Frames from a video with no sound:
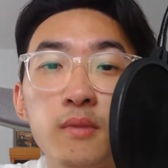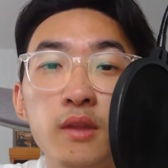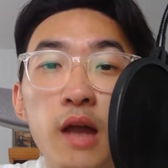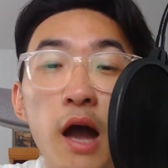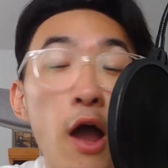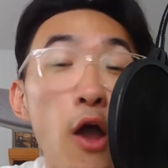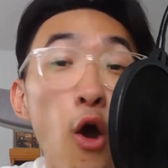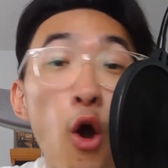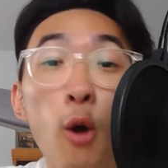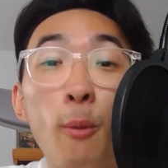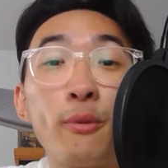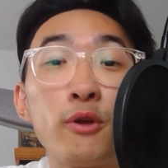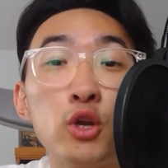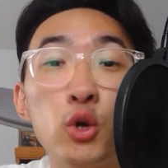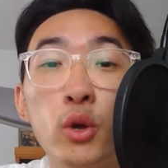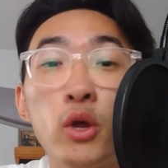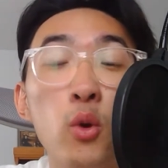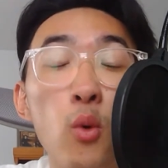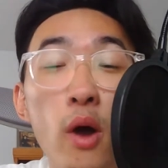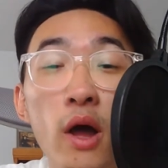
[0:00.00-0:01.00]
I hope you're
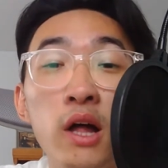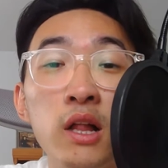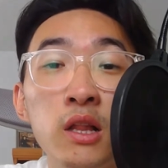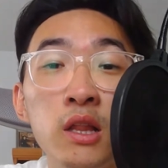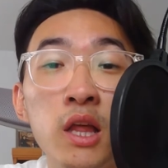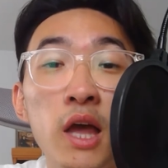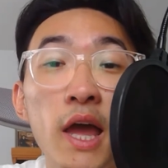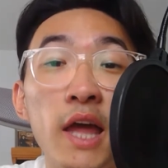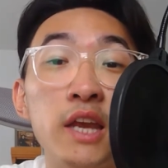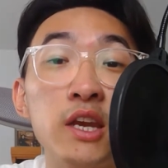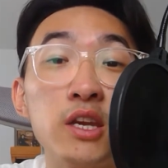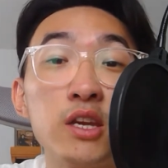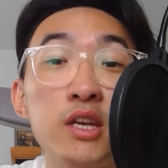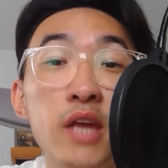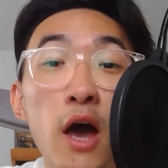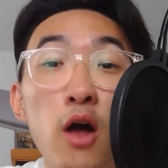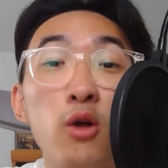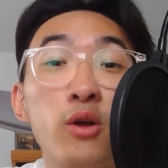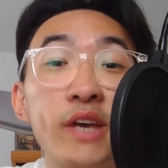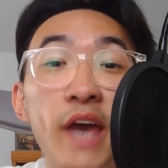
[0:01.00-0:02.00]
doing well, and
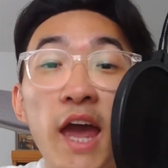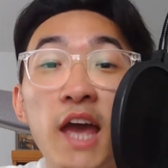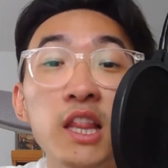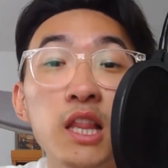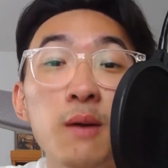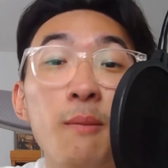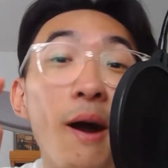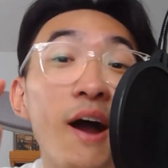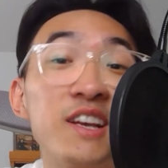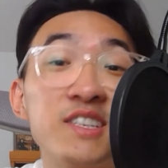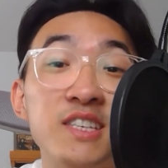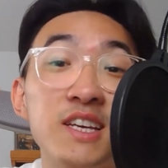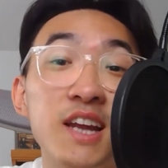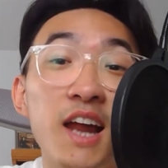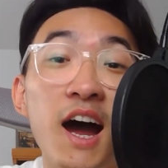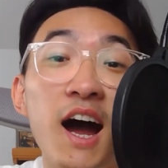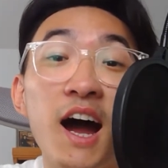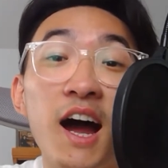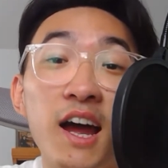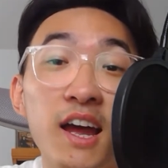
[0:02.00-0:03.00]
tell Caleb I said
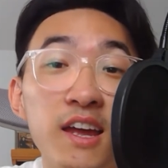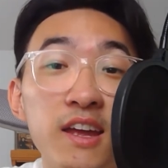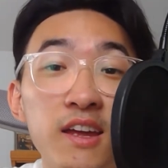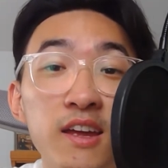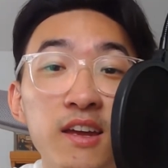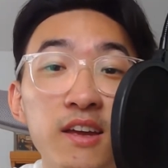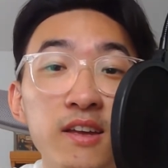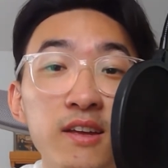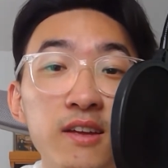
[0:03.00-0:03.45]
hi.